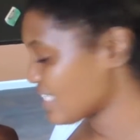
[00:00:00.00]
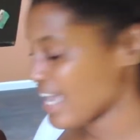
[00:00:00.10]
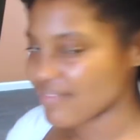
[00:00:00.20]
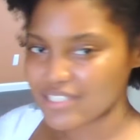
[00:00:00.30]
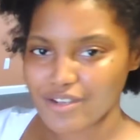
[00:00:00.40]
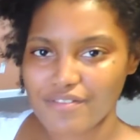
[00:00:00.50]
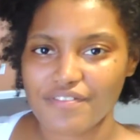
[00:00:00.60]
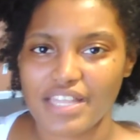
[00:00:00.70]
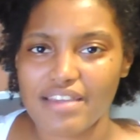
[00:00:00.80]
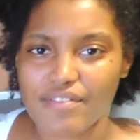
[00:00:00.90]
needs to have a certain
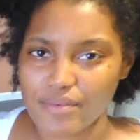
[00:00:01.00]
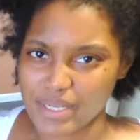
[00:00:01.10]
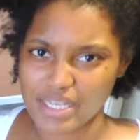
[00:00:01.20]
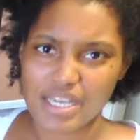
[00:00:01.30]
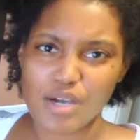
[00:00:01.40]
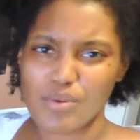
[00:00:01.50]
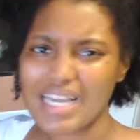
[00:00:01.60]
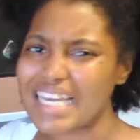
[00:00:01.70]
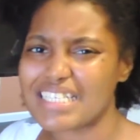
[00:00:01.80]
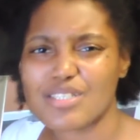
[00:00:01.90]
flavor, and
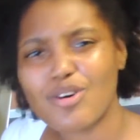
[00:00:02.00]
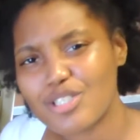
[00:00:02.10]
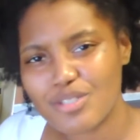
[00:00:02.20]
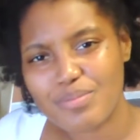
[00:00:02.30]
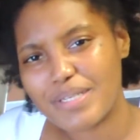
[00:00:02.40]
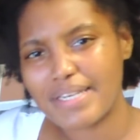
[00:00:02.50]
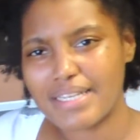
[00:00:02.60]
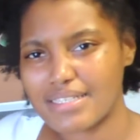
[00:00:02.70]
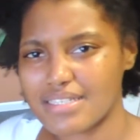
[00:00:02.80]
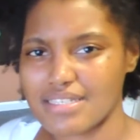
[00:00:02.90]
what kind of salt you put in
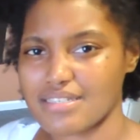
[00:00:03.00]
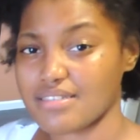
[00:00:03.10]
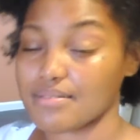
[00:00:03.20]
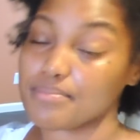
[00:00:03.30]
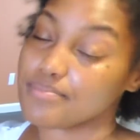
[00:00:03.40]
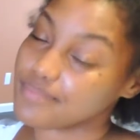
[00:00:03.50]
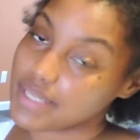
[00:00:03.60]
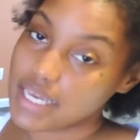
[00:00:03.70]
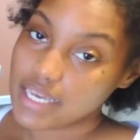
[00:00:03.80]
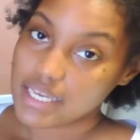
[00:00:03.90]
this, and
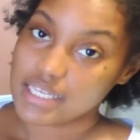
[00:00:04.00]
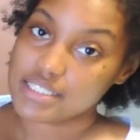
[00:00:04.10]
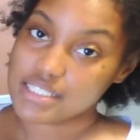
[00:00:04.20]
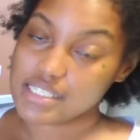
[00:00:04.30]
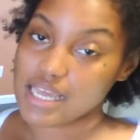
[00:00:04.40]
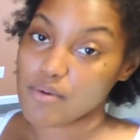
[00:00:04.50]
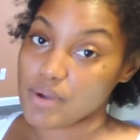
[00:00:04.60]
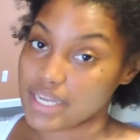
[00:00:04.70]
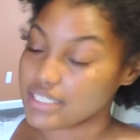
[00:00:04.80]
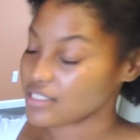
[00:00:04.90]
it's just that
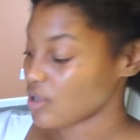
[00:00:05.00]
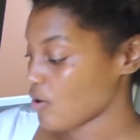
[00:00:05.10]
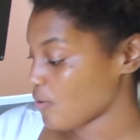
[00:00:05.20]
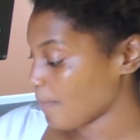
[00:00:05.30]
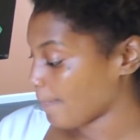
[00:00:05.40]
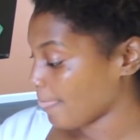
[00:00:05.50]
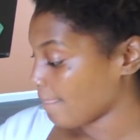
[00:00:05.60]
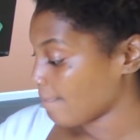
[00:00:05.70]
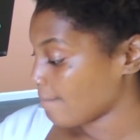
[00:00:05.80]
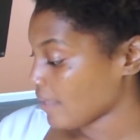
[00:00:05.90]
way. So
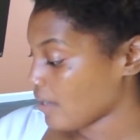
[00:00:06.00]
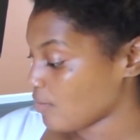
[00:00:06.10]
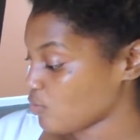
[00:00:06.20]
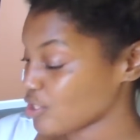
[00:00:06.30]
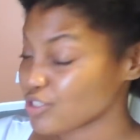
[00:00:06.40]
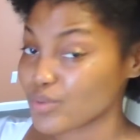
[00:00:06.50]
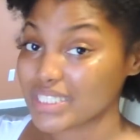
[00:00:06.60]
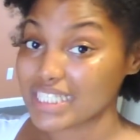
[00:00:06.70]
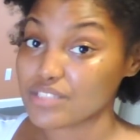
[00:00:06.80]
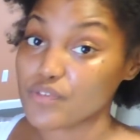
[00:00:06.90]
when you're
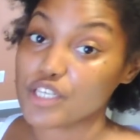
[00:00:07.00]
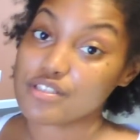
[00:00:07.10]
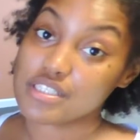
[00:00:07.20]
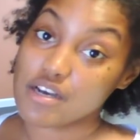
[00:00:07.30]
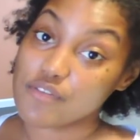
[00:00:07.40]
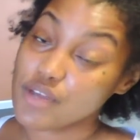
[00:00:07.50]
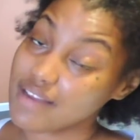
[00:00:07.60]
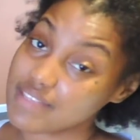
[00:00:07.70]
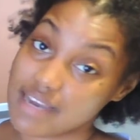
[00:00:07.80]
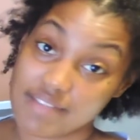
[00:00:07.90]
doing things for yourself, you
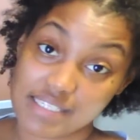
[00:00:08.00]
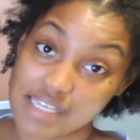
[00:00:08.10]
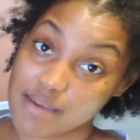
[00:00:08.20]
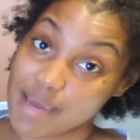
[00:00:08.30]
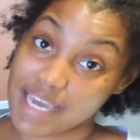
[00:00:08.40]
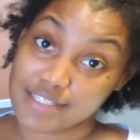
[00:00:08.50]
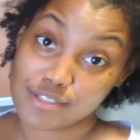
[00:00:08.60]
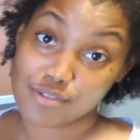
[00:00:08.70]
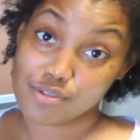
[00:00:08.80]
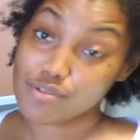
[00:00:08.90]
have to have that same
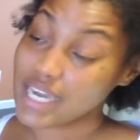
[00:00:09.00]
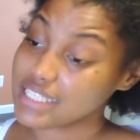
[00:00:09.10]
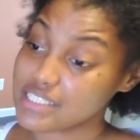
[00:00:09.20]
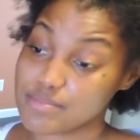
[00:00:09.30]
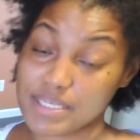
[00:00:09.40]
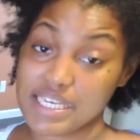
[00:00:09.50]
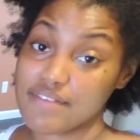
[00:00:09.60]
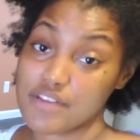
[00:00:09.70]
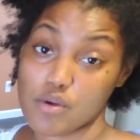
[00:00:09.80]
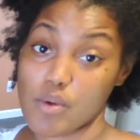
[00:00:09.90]
attitude. You can't just be
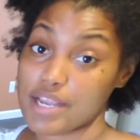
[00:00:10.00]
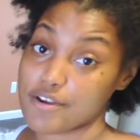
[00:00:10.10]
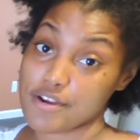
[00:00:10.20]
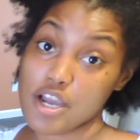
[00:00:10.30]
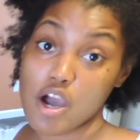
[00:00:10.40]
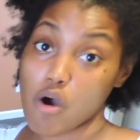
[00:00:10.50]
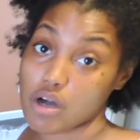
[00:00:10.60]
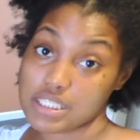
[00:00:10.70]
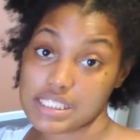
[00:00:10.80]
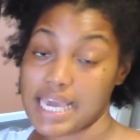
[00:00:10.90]
giving the waiter
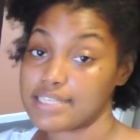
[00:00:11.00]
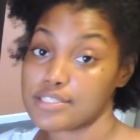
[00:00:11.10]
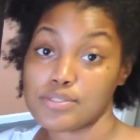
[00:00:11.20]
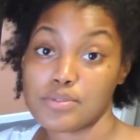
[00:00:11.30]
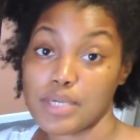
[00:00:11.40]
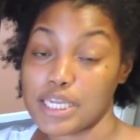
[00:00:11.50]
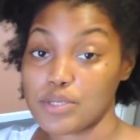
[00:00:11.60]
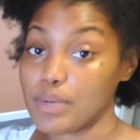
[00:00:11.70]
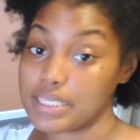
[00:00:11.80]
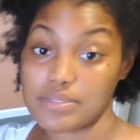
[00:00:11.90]
all this attitude and
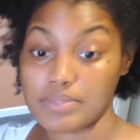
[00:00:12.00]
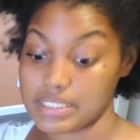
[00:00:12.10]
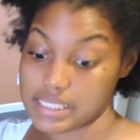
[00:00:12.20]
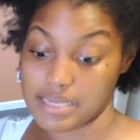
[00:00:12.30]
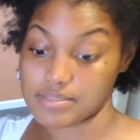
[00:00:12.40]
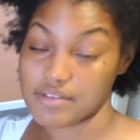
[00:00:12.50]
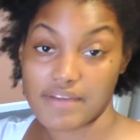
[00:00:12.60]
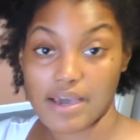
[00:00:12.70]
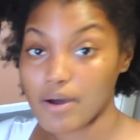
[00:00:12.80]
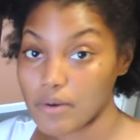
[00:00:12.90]
you ain't doing the same
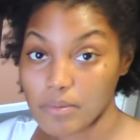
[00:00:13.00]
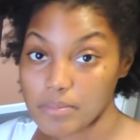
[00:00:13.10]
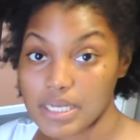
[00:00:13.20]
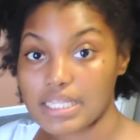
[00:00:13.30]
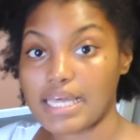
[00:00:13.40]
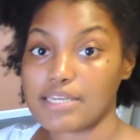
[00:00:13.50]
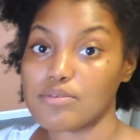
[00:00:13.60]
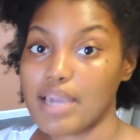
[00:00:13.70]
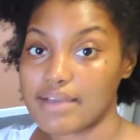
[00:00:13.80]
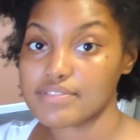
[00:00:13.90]
stuff at home.
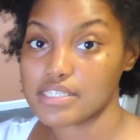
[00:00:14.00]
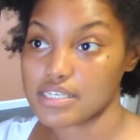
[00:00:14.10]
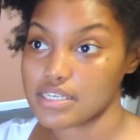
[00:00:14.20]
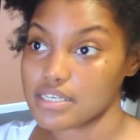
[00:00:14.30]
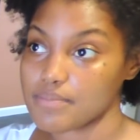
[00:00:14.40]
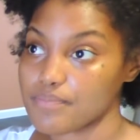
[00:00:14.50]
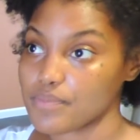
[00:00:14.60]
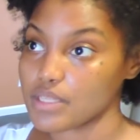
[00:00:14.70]
Like, you have to